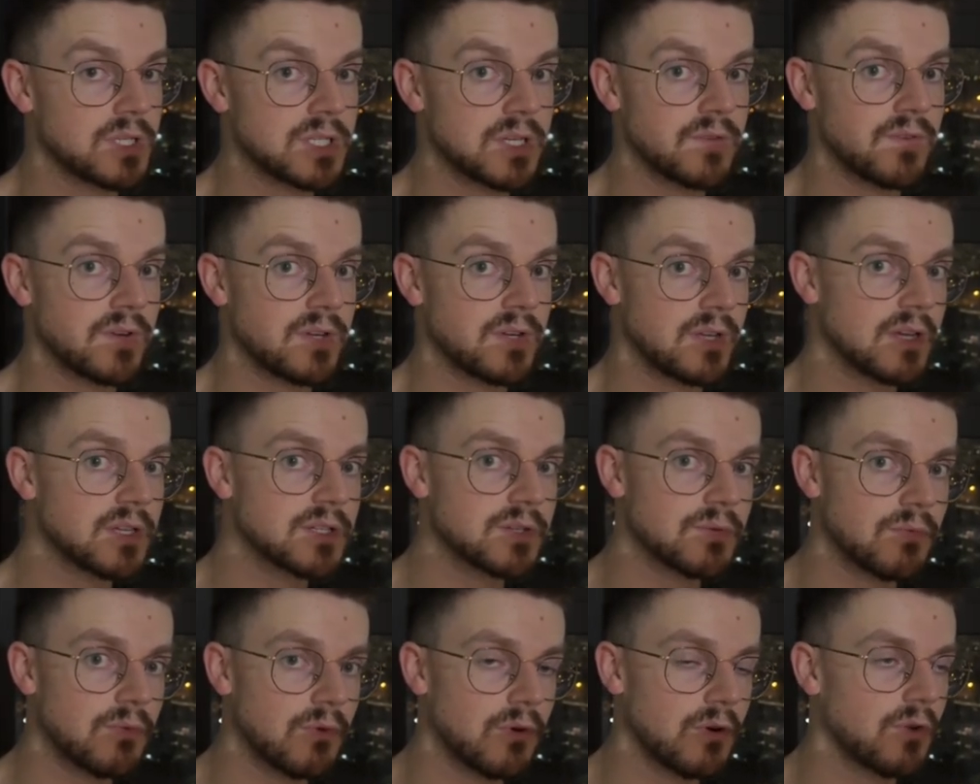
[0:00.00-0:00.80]
If it
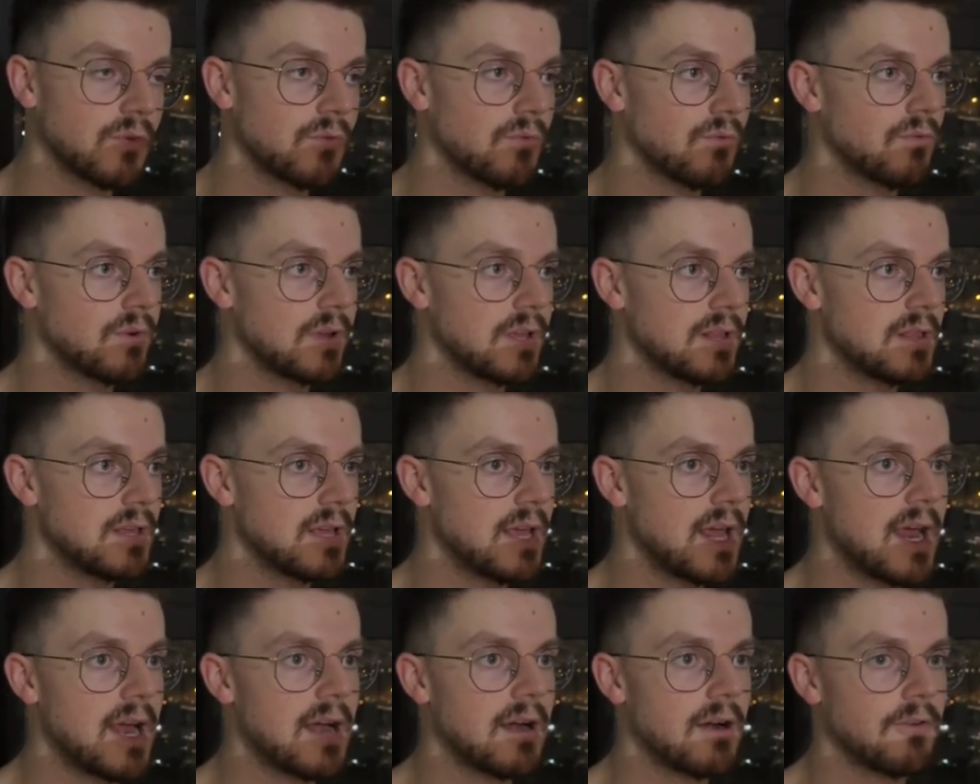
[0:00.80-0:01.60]
doesn't work, read the
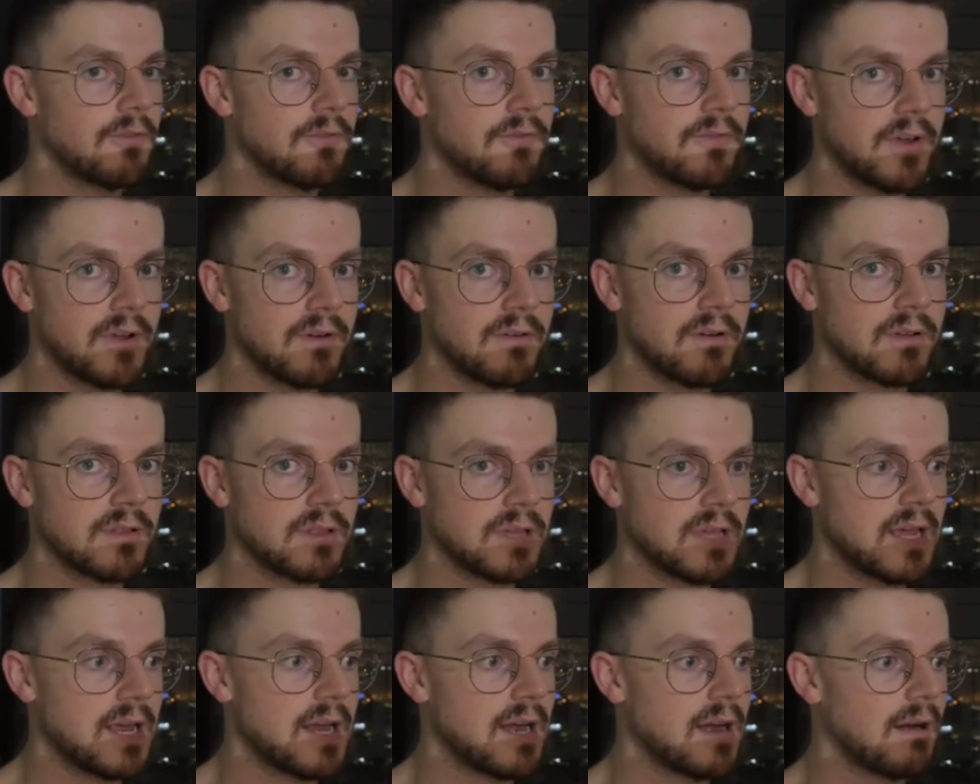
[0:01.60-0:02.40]
error, figure out
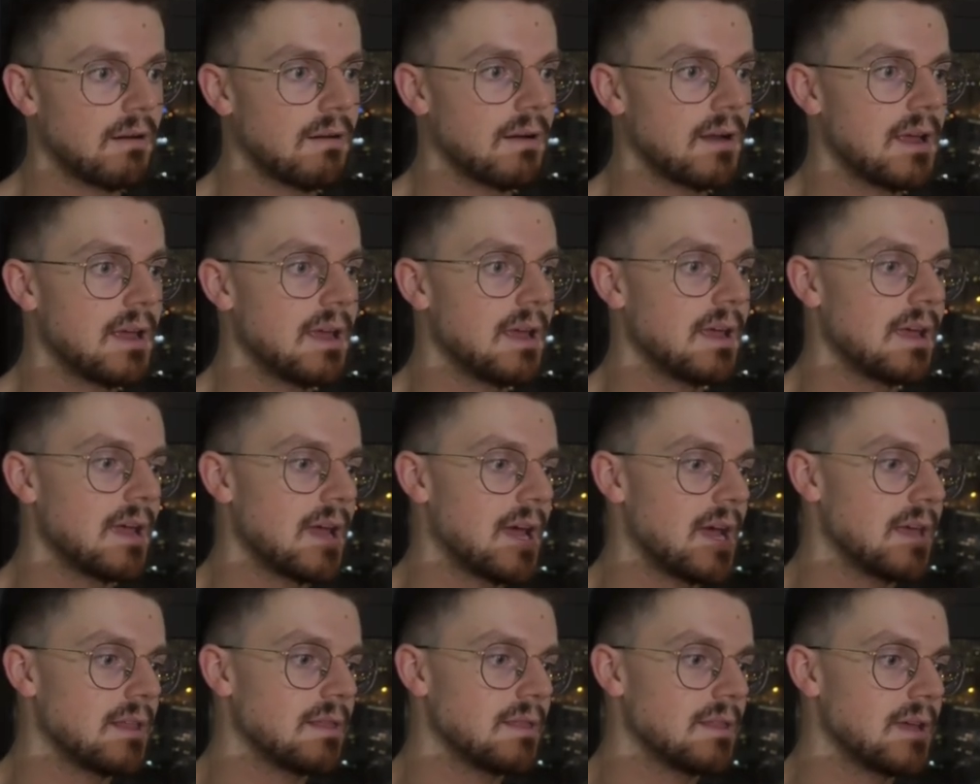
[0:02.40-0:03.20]
the error,
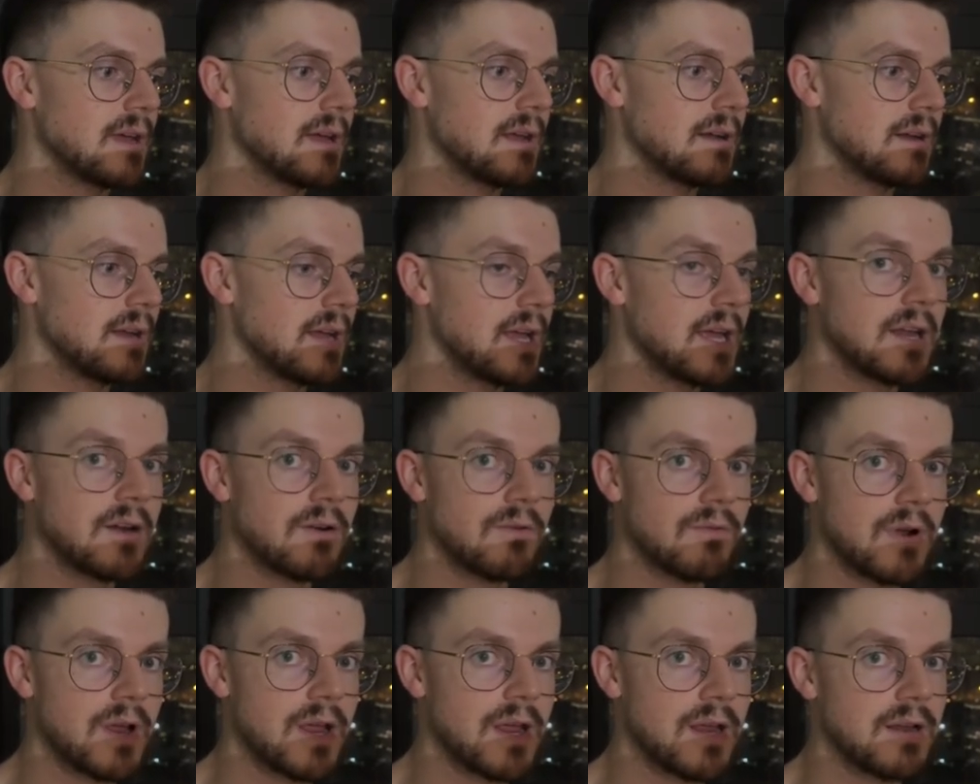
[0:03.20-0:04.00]
and then
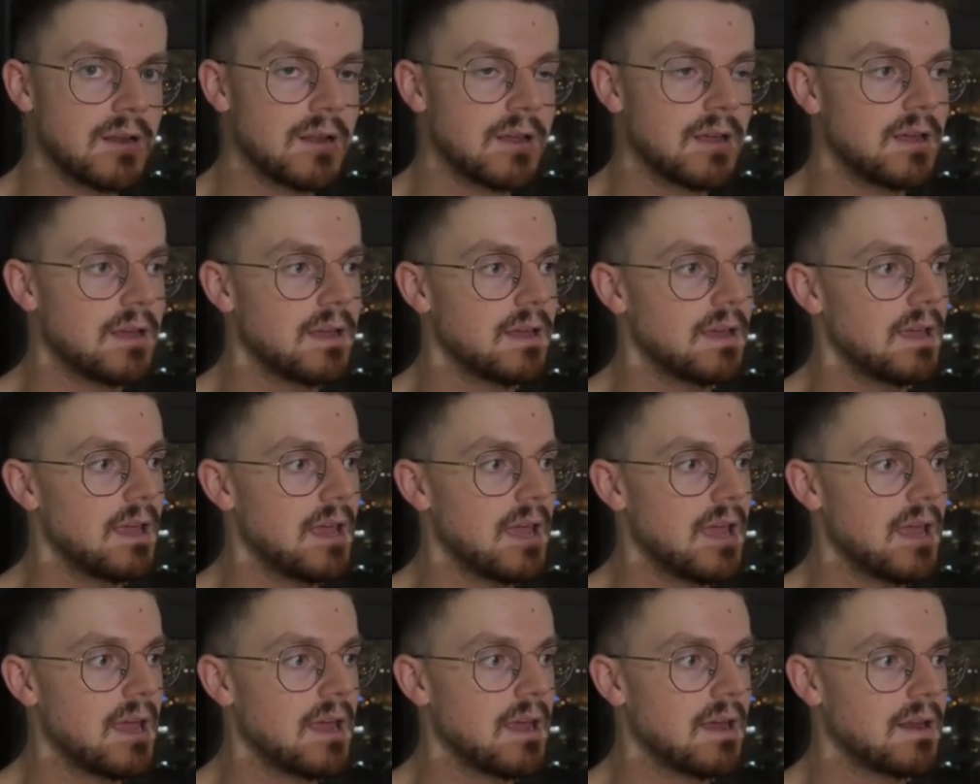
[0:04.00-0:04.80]
iterate
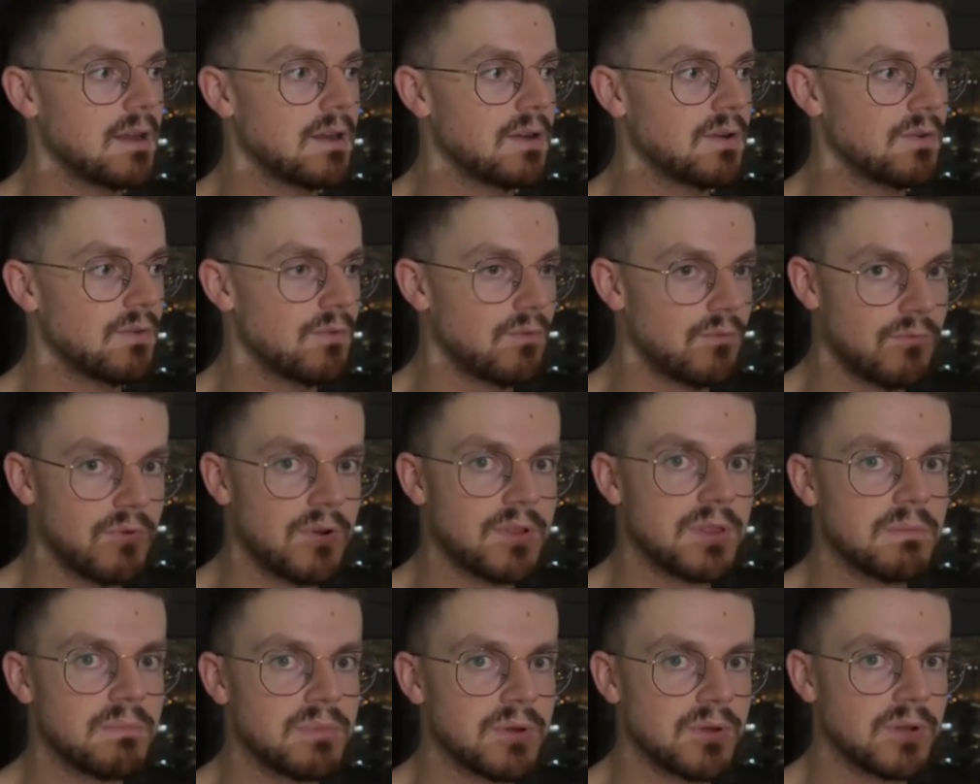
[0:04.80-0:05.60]
and run
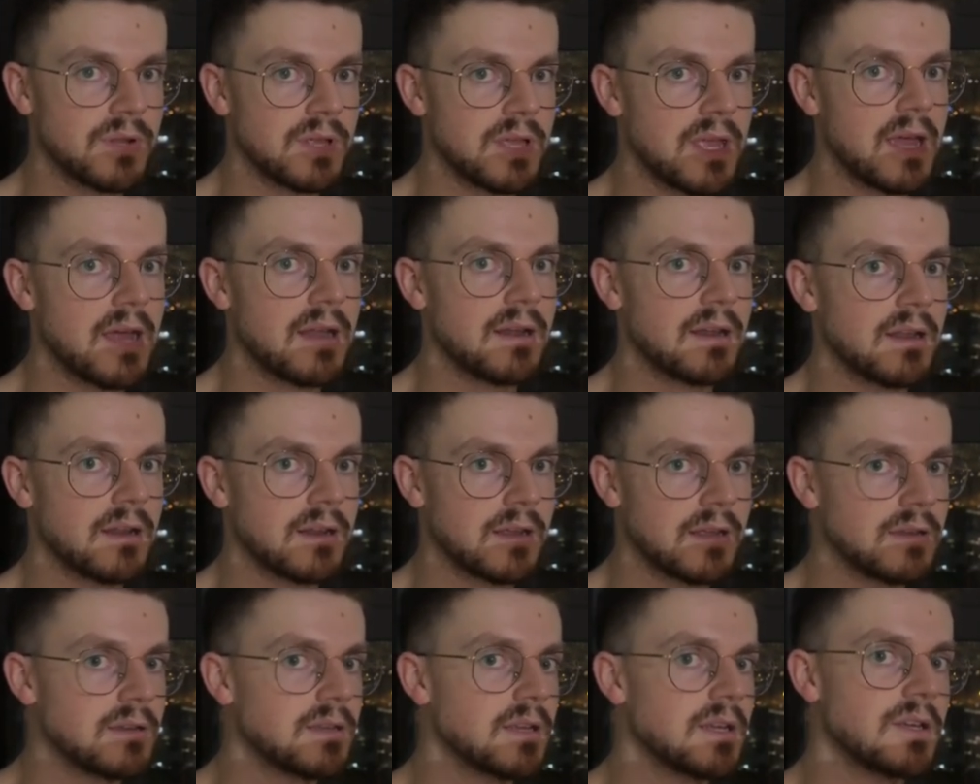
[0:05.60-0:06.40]
the build again, and
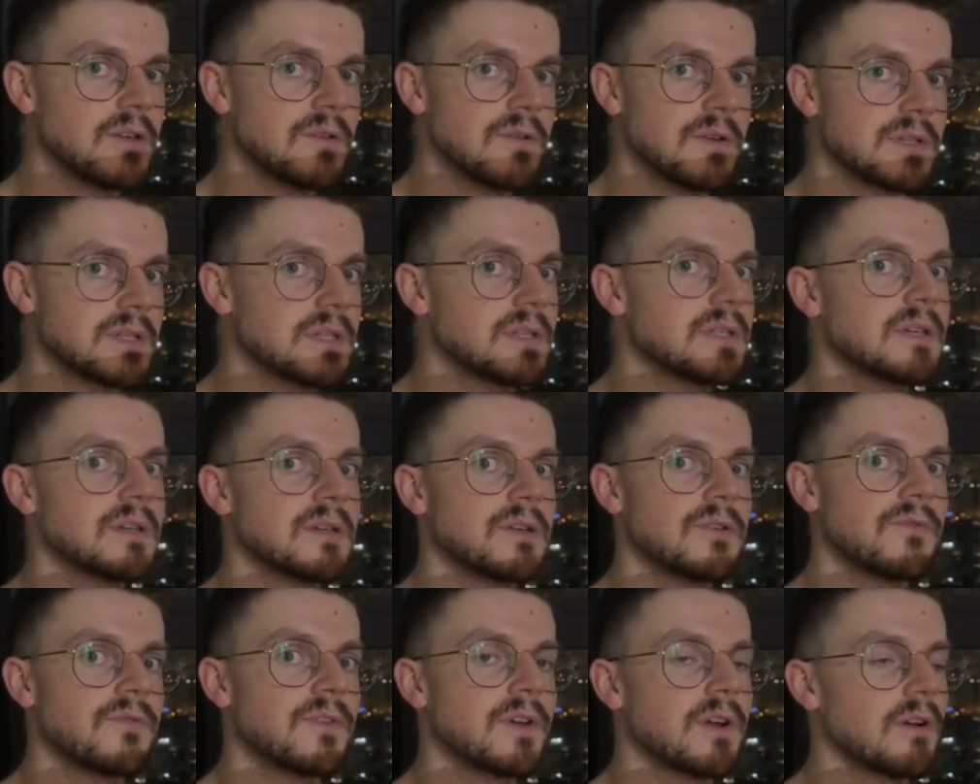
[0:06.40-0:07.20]
continue this until
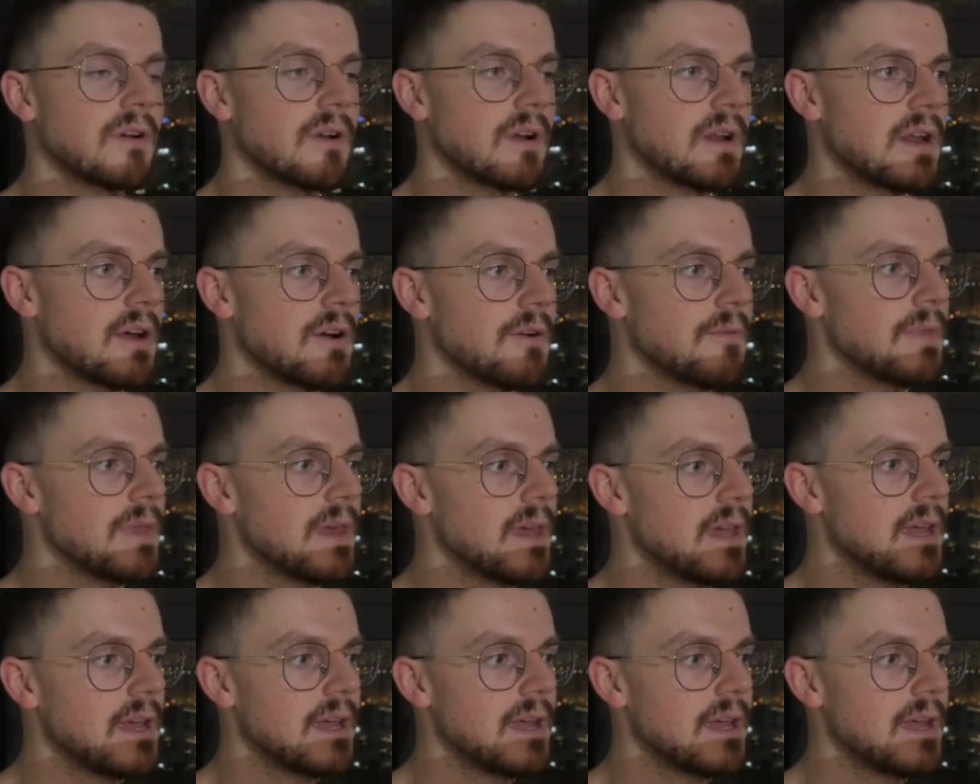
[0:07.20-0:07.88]
you figured it out.